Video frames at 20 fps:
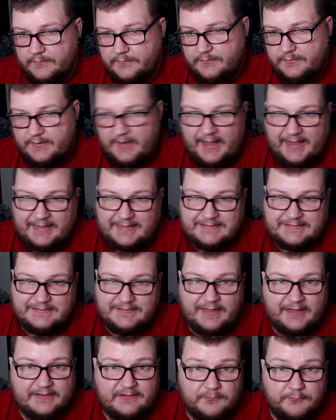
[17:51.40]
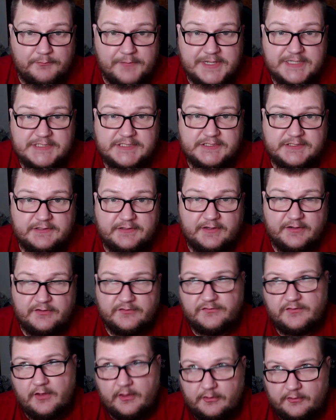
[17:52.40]
not not to mention
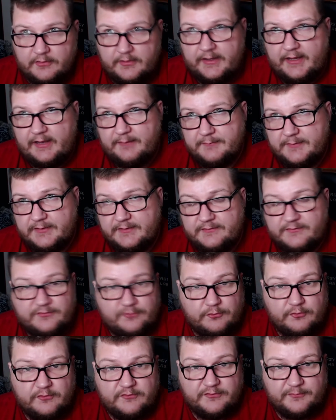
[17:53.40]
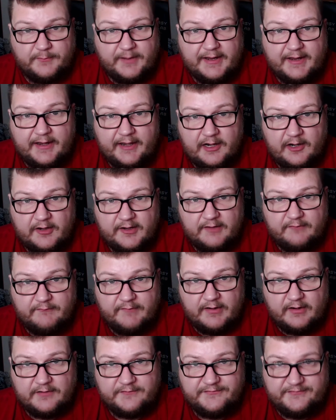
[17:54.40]
there's other gaming stores in my area
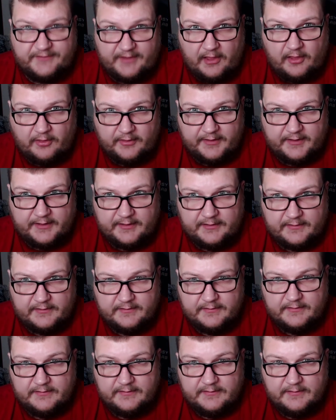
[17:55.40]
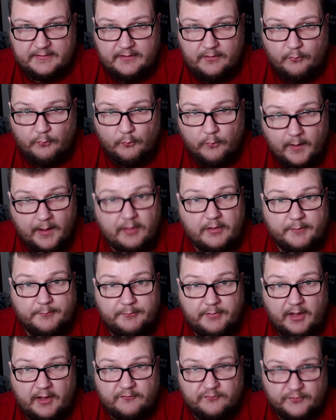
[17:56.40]
that are selling well
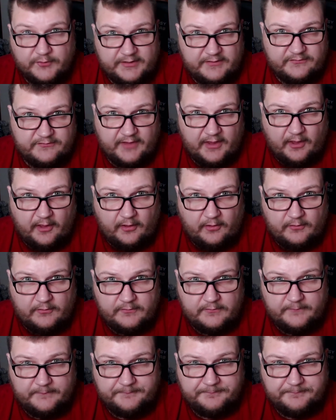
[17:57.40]
above retail.